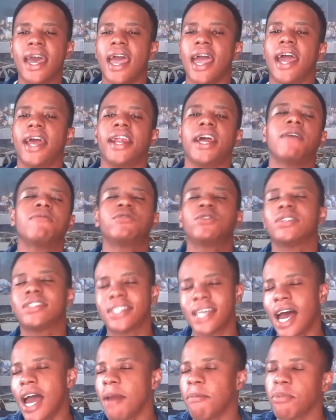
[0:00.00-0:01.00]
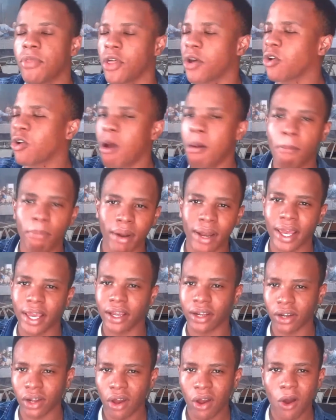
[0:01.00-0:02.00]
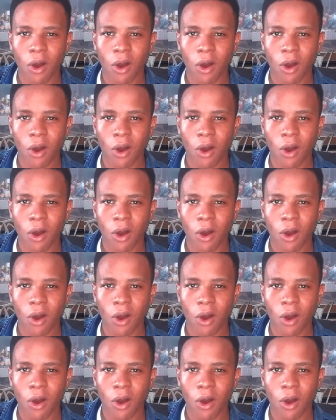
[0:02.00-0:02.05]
and have to type their complaint